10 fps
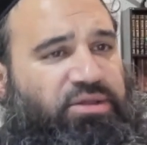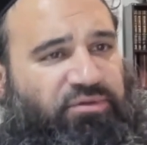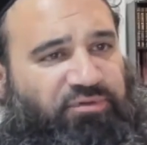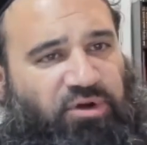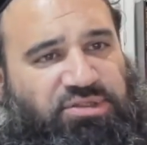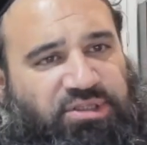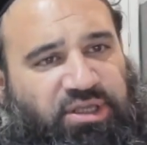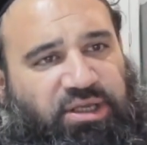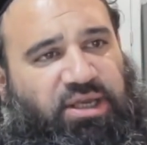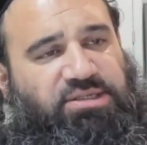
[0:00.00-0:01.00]
The first
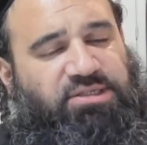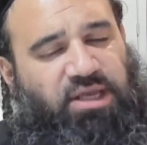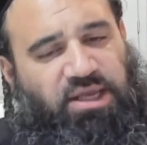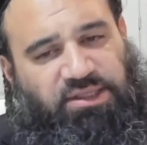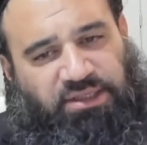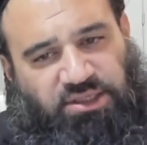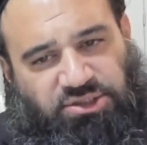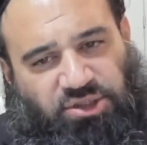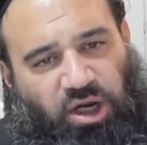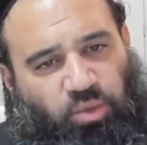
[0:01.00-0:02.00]
thing is they
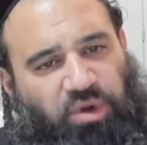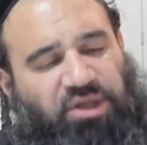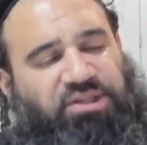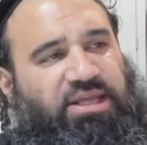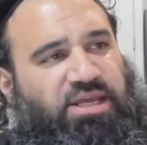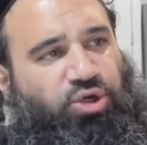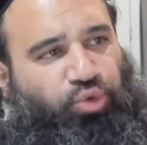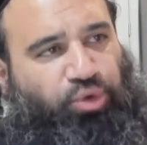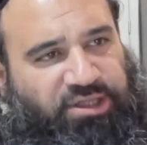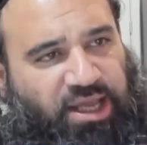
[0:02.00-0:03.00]
start with the
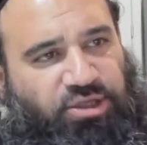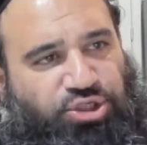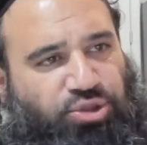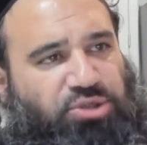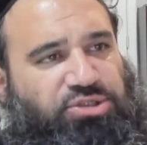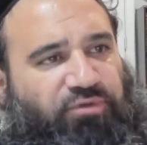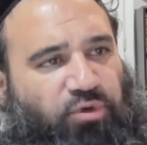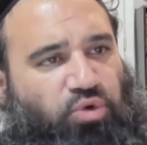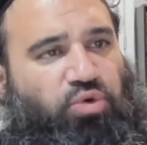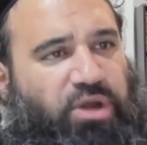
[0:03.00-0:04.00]
credentials
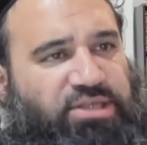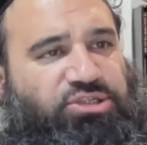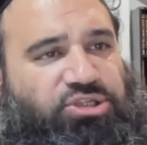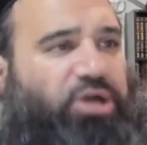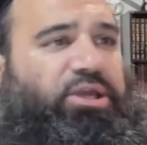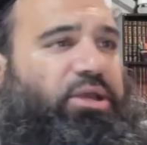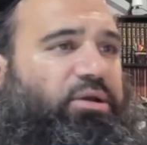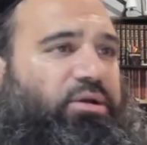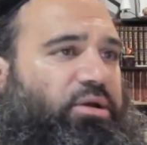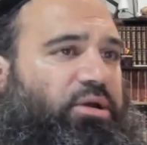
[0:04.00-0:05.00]
of who is talking.